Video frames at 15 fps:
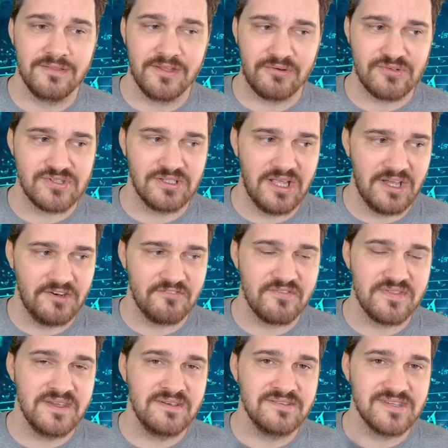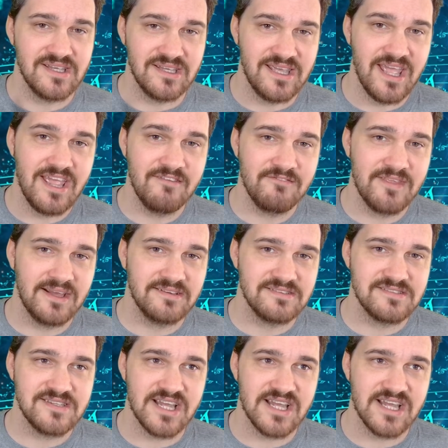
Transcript: There was a lot of things that gave that